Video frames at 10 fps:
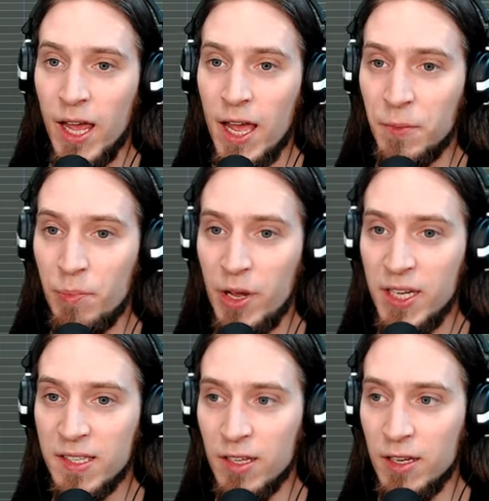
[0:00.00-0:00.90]
and
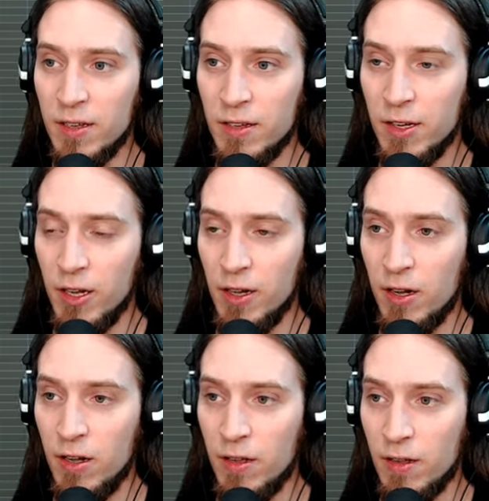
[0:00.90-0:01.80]
paste it
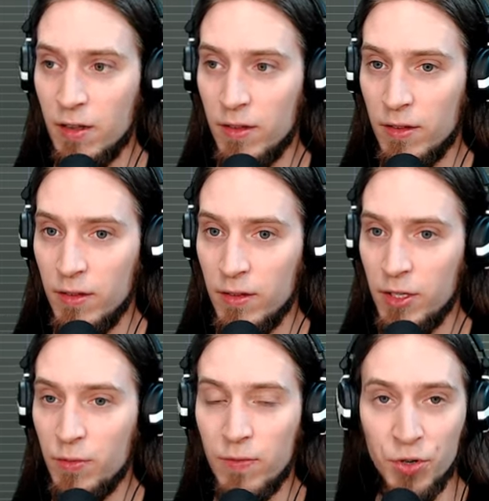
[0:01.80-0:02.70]

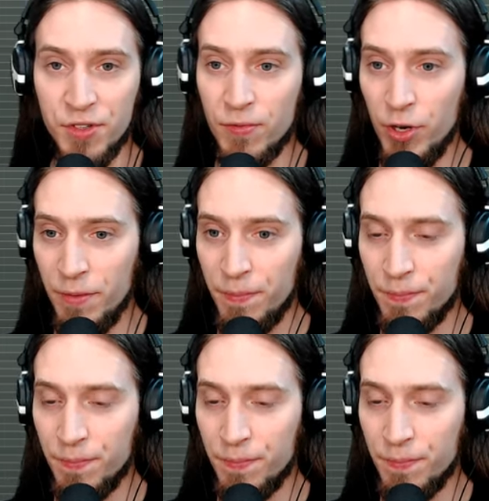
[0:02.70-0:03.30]
into voice free.